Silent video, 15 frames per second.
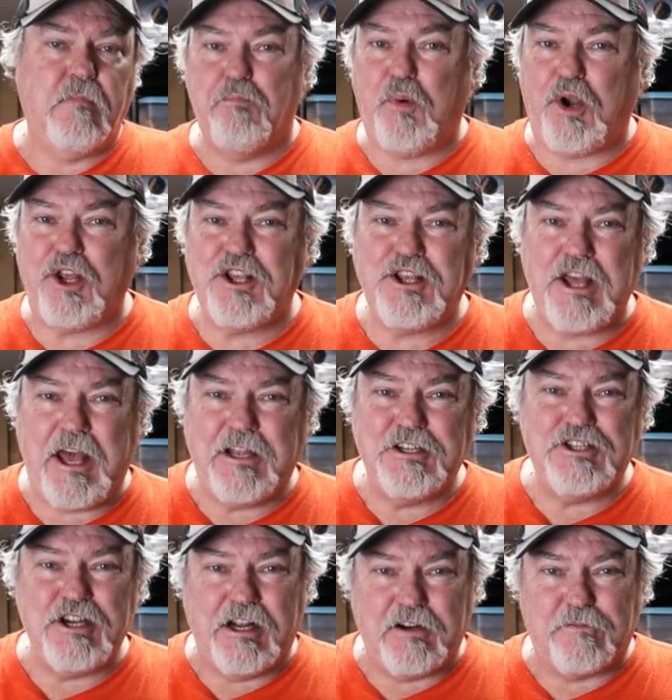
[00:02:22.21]
But again,
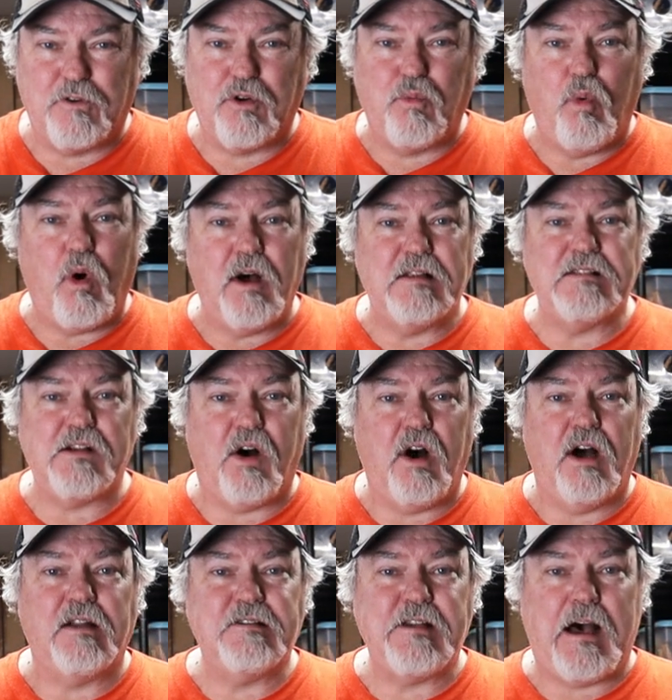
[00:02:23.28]
Jennifer was
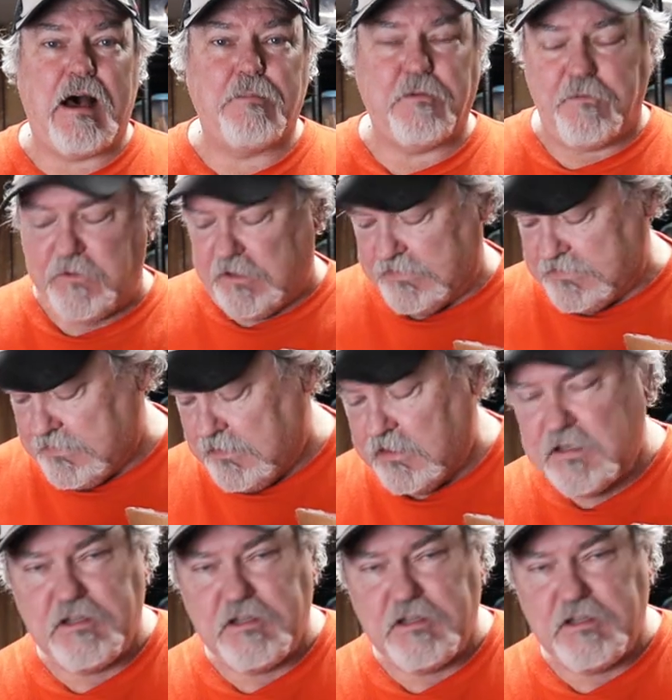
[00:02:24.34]
on top of this.